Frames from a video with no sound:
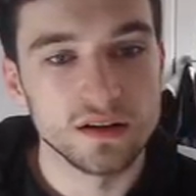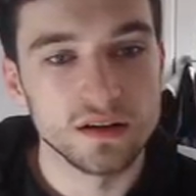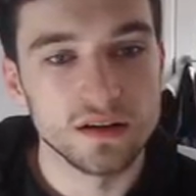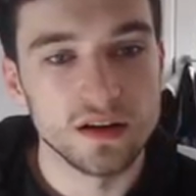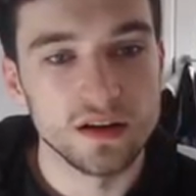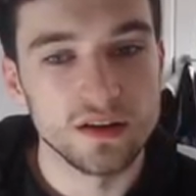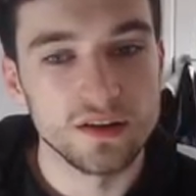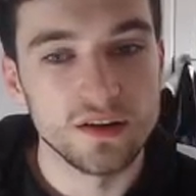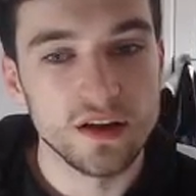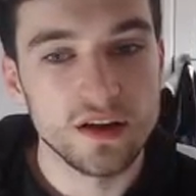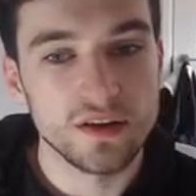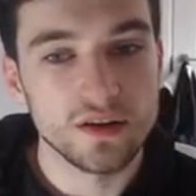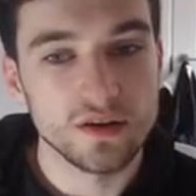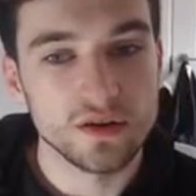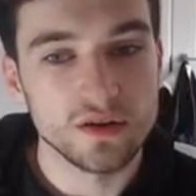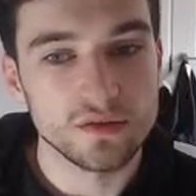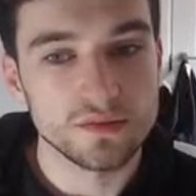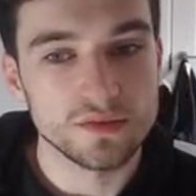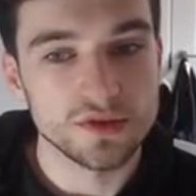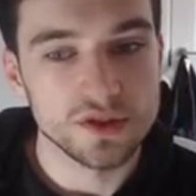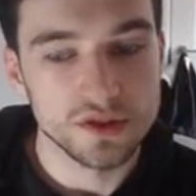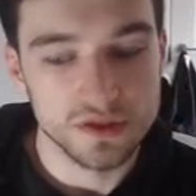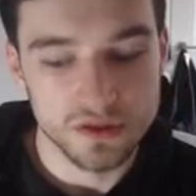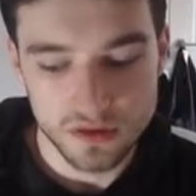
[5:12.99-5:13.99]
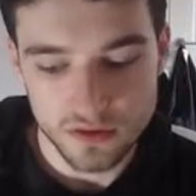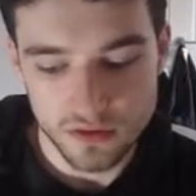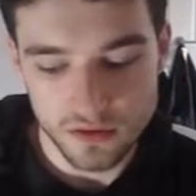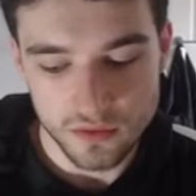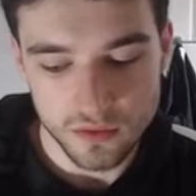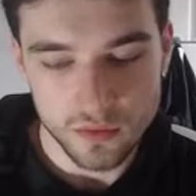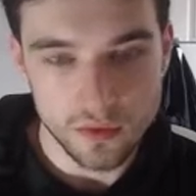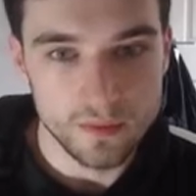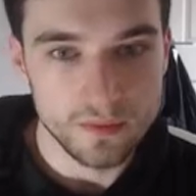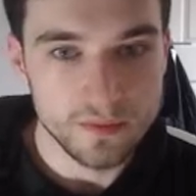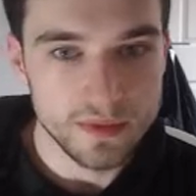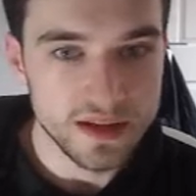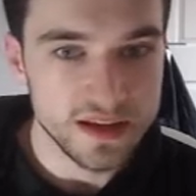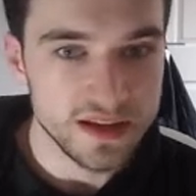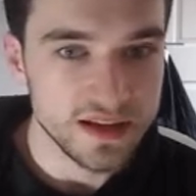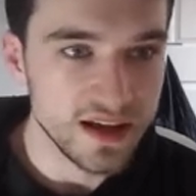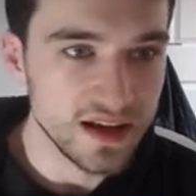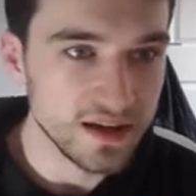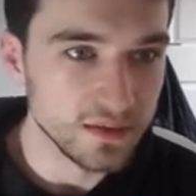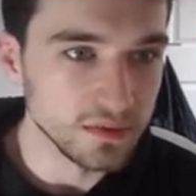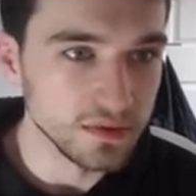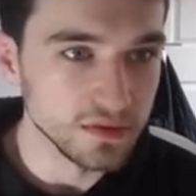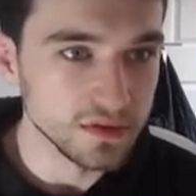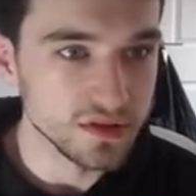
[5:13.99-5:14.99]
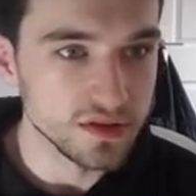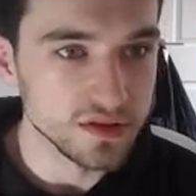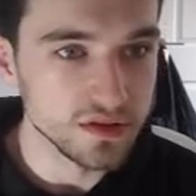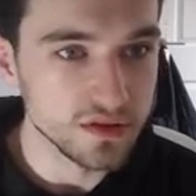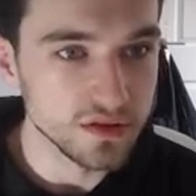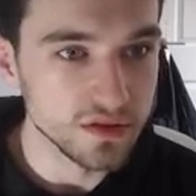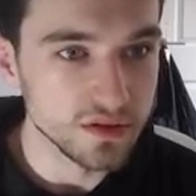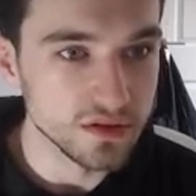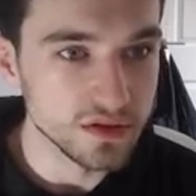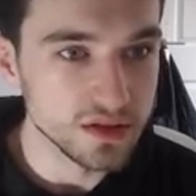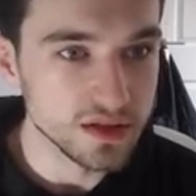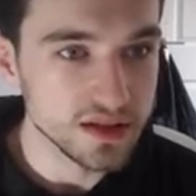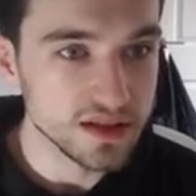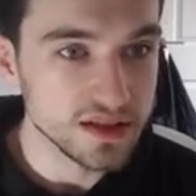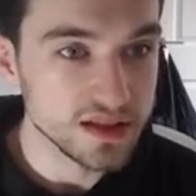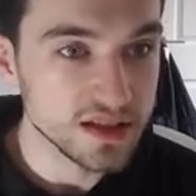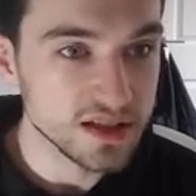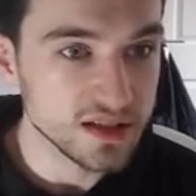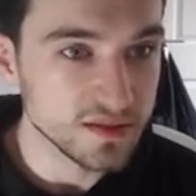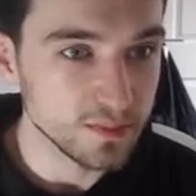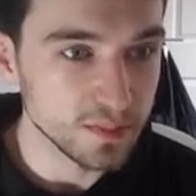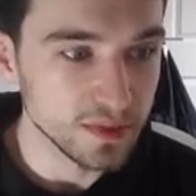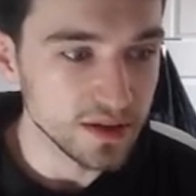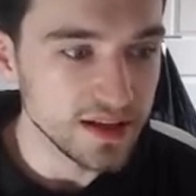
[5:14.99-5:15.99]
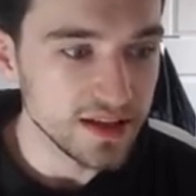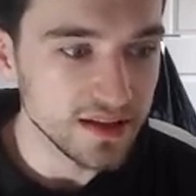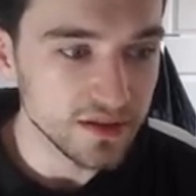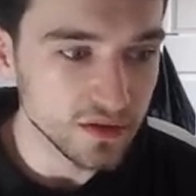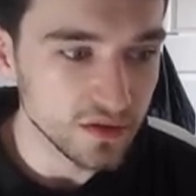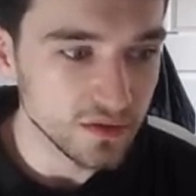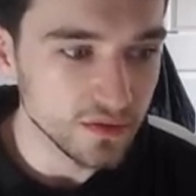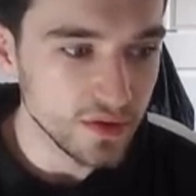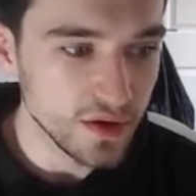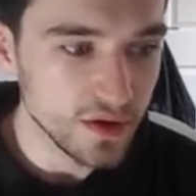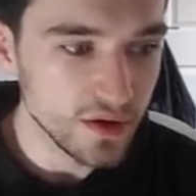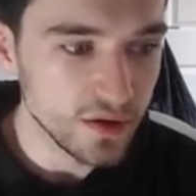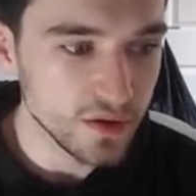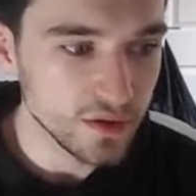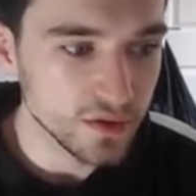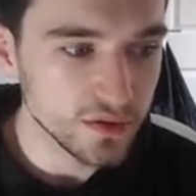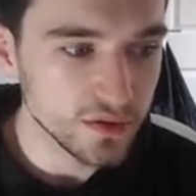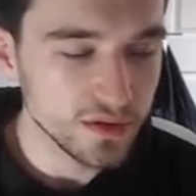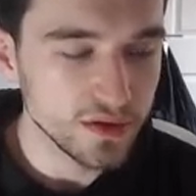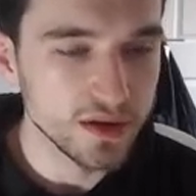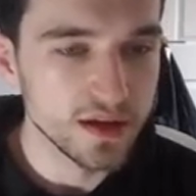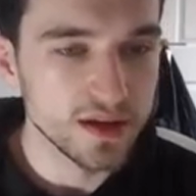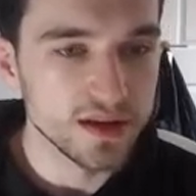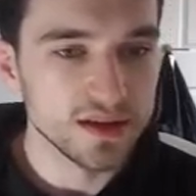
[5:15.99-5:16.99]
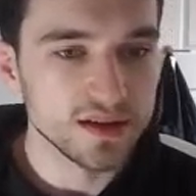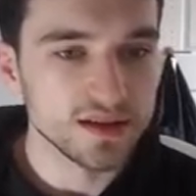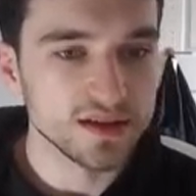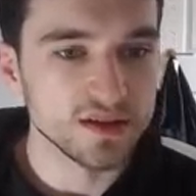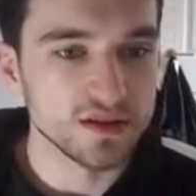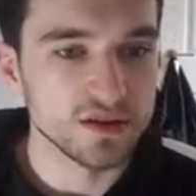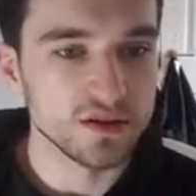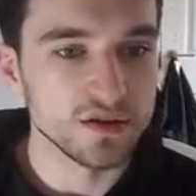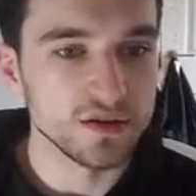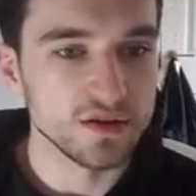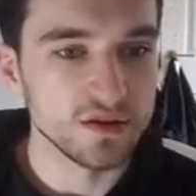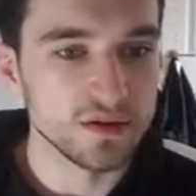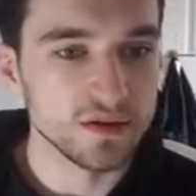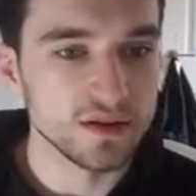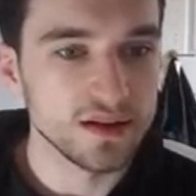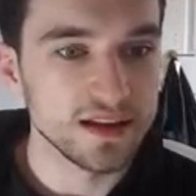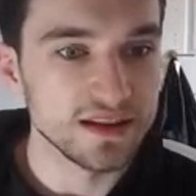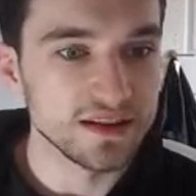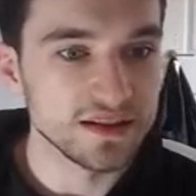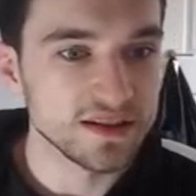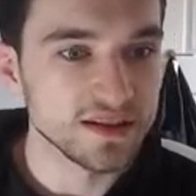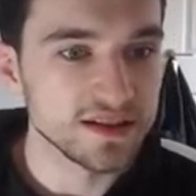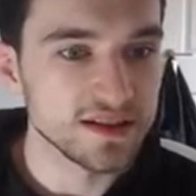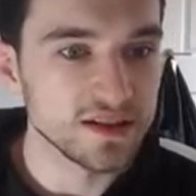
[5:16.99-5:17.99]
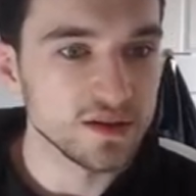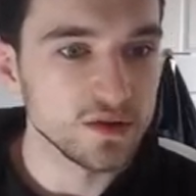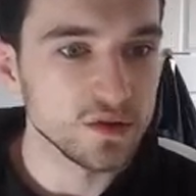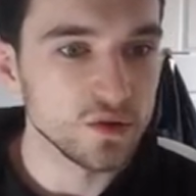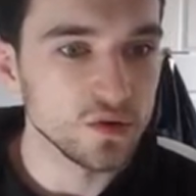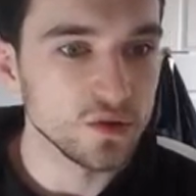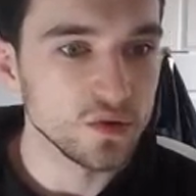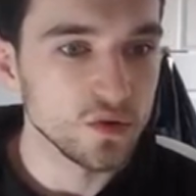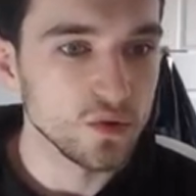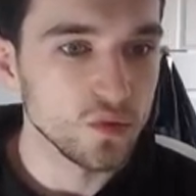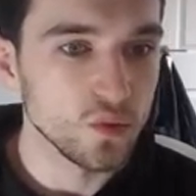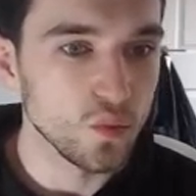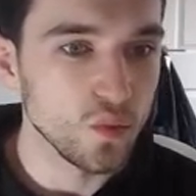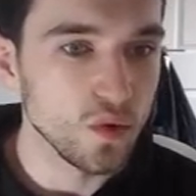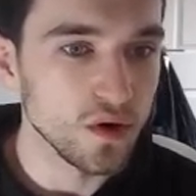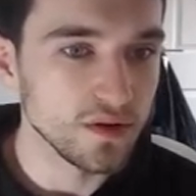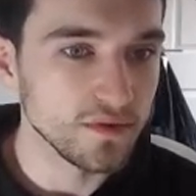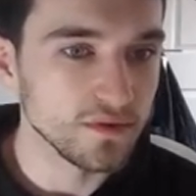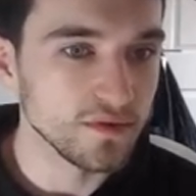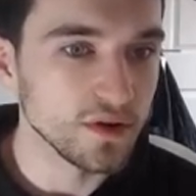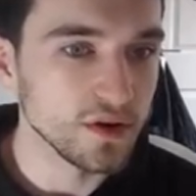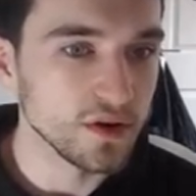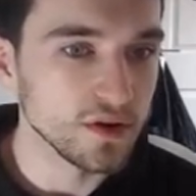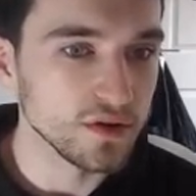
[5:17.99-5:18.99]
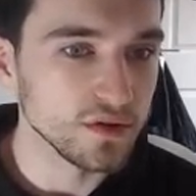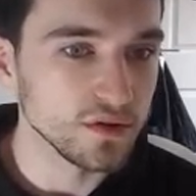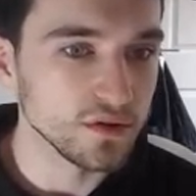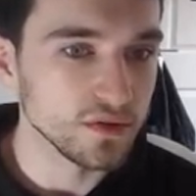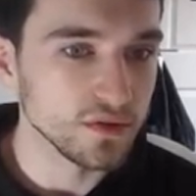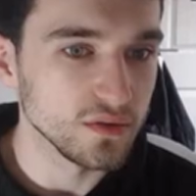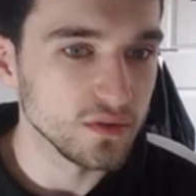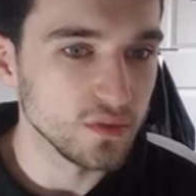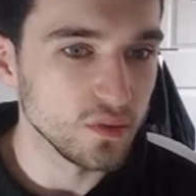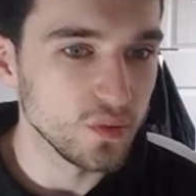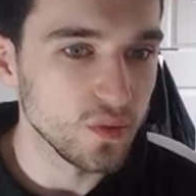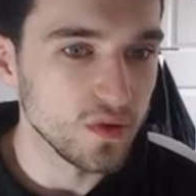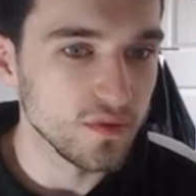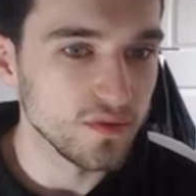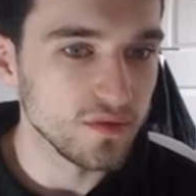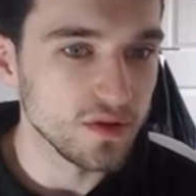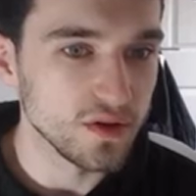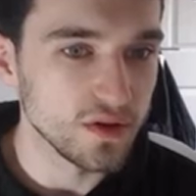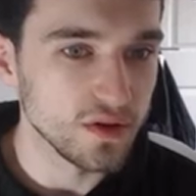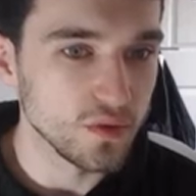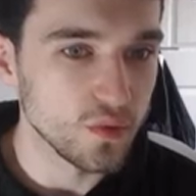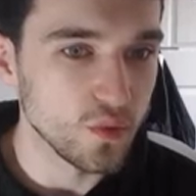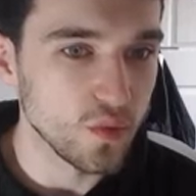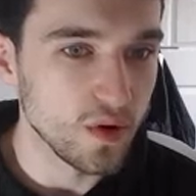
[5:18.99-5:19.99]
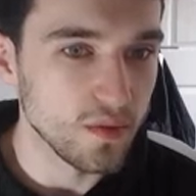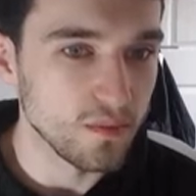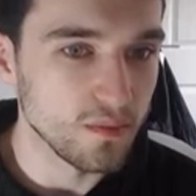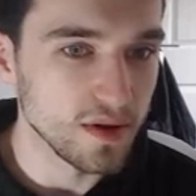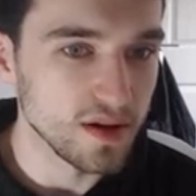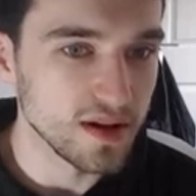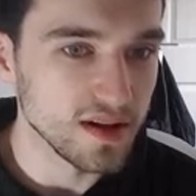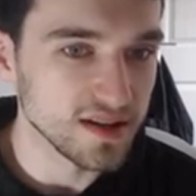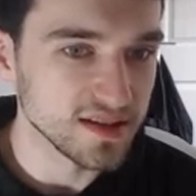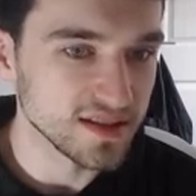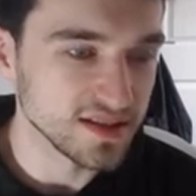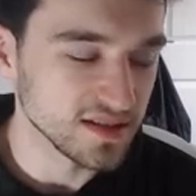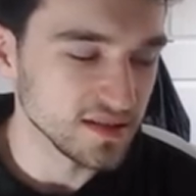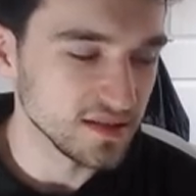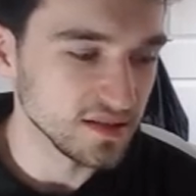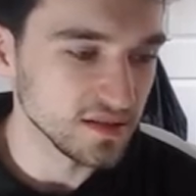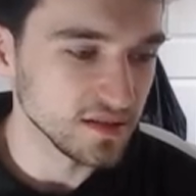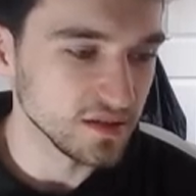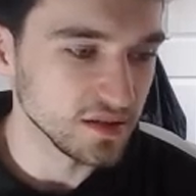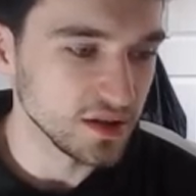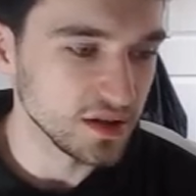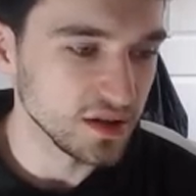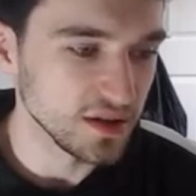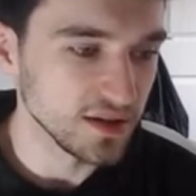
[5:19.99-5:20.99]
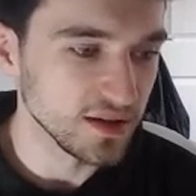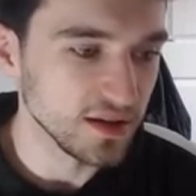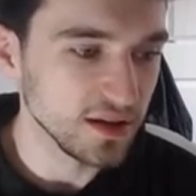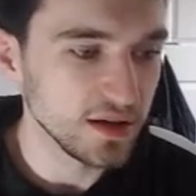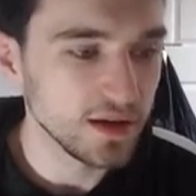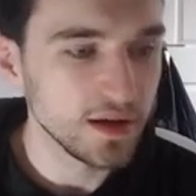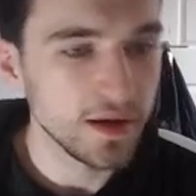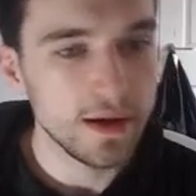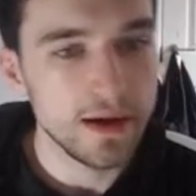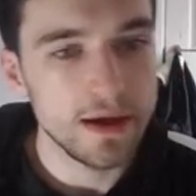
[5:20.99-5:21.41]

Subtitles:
Another option would be able to split your vote, so it's still one vote, one person, you know?